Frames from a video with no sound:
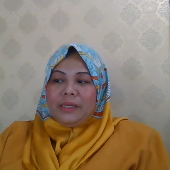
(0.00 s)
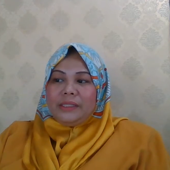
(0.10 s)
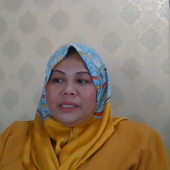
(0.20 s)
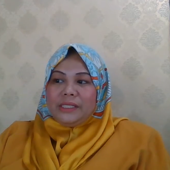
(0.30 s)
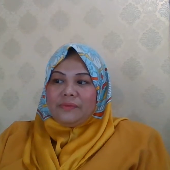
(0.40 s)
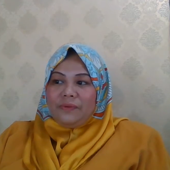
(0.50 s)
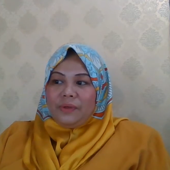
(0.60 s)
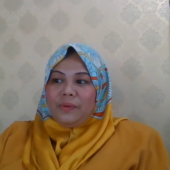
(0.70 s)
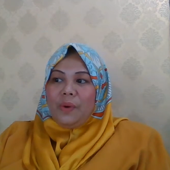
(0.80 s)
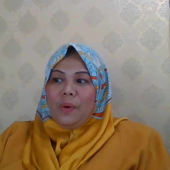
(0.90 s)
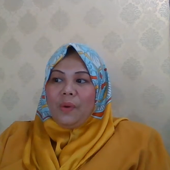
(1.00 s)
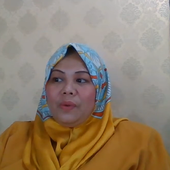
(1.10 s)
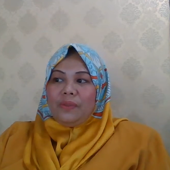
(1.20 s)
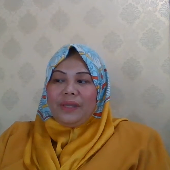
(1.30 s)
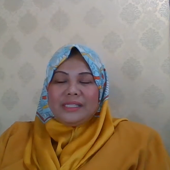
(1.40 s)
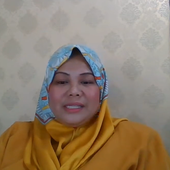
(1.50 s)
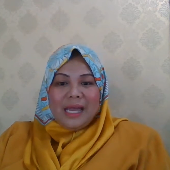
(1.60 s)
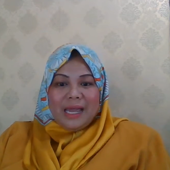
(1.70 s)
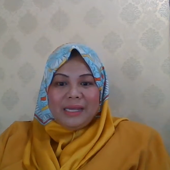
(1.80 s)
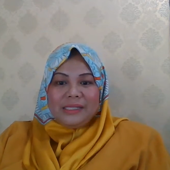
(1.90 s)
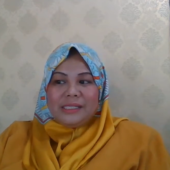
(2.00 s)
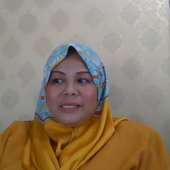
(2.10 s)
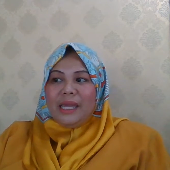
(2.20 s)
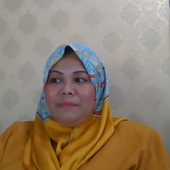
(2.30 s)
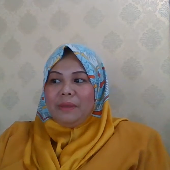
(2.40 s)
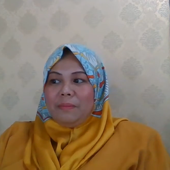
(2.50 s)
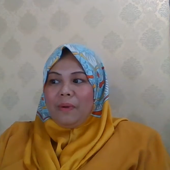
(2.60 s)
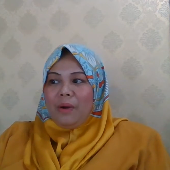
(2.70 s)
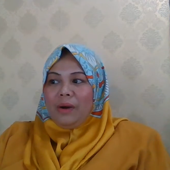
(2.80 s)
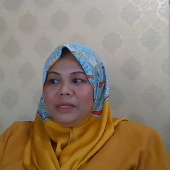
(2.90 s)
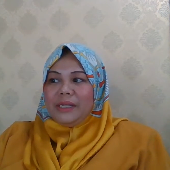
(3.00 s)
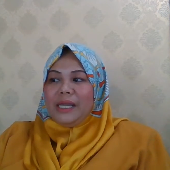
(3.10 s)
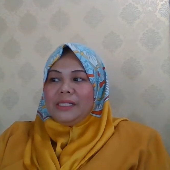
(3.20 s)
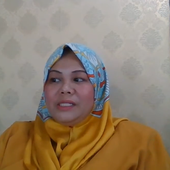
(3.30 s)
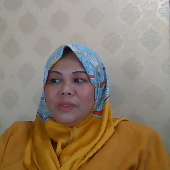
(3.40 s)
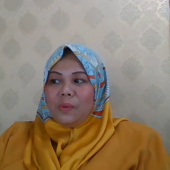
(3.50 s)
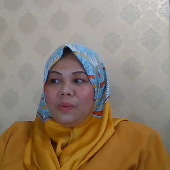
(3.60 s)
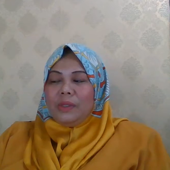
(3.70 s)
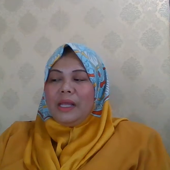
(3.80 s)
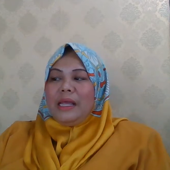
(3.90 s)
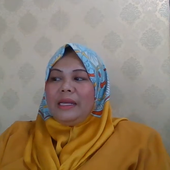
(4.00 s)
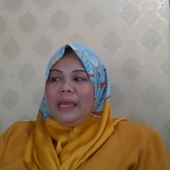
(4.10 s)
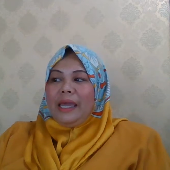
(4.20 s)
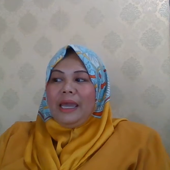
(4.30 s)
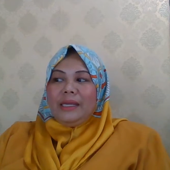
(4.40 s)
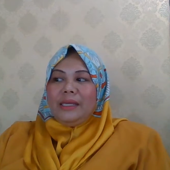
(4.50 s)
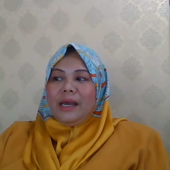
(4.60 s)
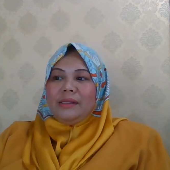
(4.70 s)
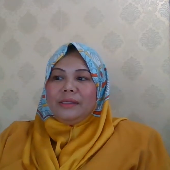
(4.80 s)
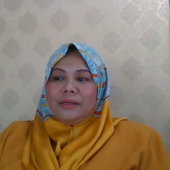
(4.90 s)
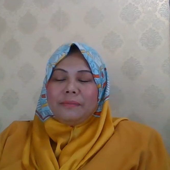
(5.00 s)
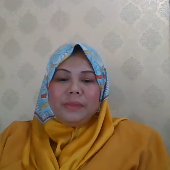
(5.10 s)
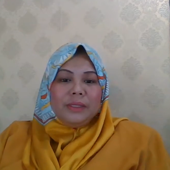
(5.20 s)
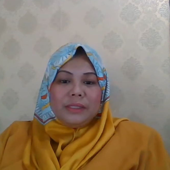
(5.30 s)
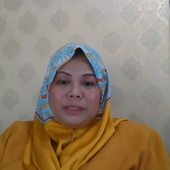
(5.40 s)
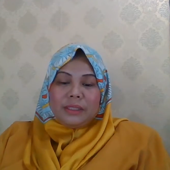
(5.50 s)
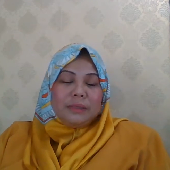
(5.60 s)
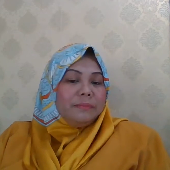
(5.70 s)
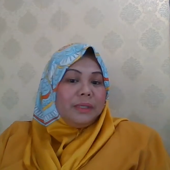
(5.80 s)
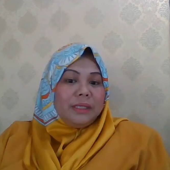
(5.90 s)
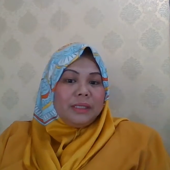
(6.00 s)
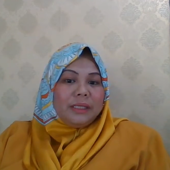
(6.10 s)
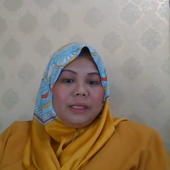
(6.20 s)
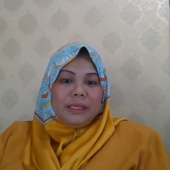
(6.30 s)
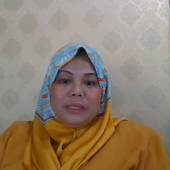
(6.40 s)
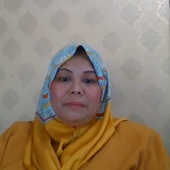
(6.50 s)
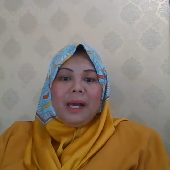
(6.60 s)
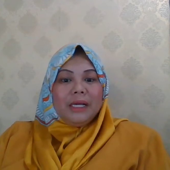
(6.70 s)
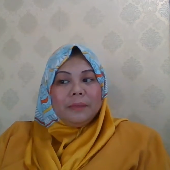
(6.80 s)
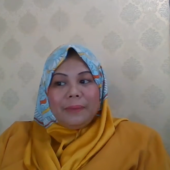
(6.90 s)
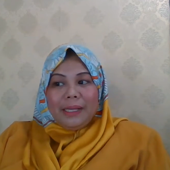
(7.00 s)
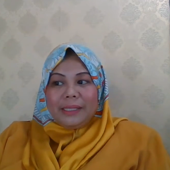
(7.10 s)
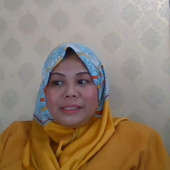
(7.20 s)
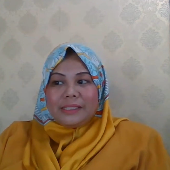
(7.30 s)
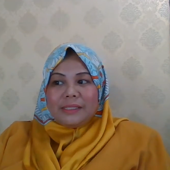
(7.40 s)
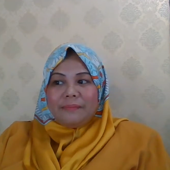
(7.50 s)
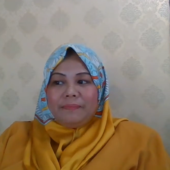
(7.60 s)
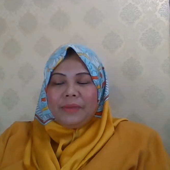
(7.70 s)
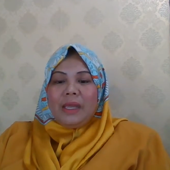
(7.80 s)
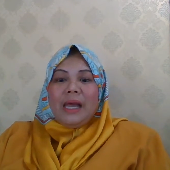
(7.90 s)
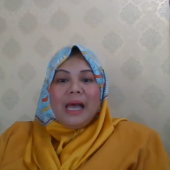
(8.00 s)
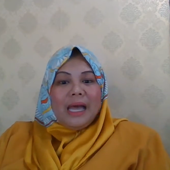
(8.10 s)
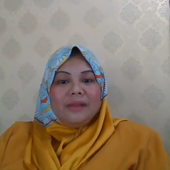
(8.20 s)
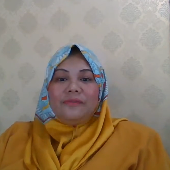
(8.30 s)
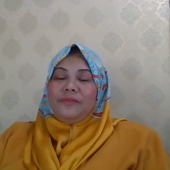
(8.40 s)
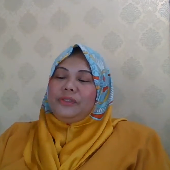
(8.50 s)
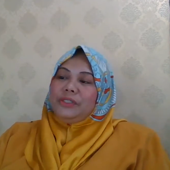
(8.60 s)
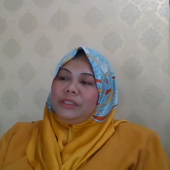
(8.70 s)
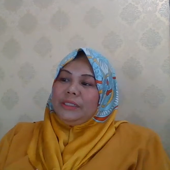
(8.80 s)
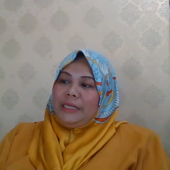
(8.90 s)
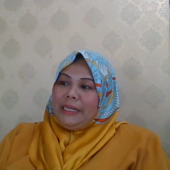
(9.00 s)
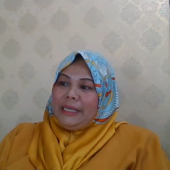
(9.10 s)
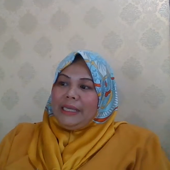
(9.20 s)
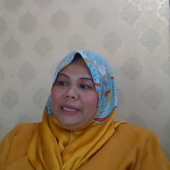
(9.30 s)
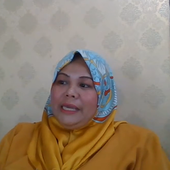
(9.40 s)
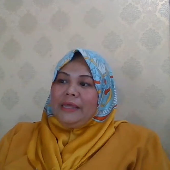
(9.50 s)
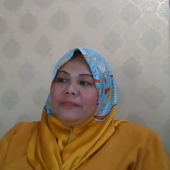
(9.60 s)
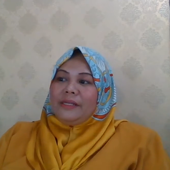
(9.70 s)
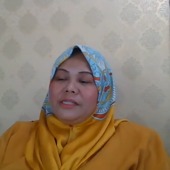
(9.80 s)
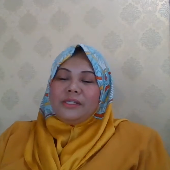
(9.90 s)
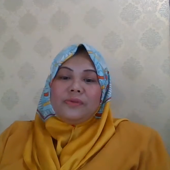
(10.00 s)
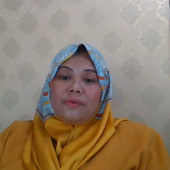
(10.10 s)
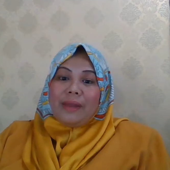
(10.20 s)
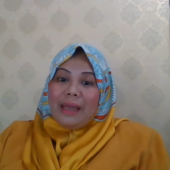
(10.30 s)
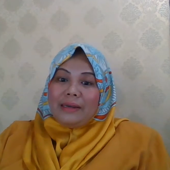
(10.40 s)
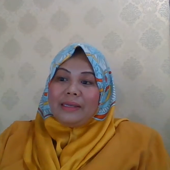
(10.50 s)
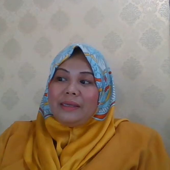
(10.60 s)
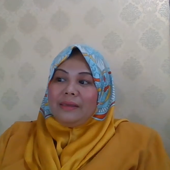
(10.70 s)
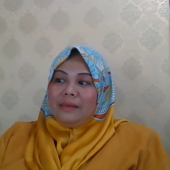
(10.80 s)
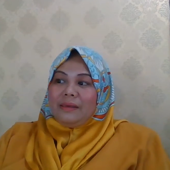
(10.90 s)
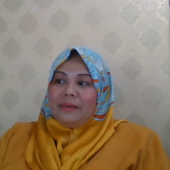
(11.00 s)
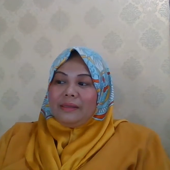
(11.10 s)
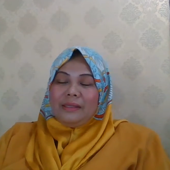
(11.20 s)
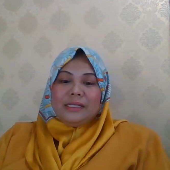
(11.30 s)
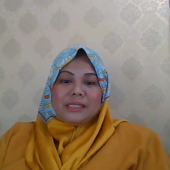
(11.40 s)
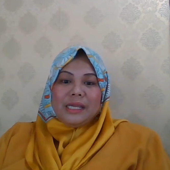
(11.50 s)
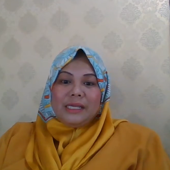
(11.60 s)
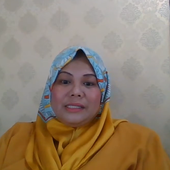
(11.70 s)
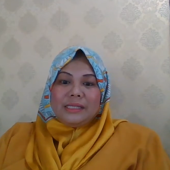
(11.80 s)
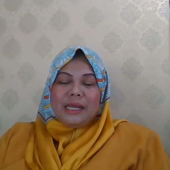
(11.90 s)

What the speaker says: This view holds that science can be bought and sold like any other commodity in the marketplace. Unfortunately, this is rarely in this case.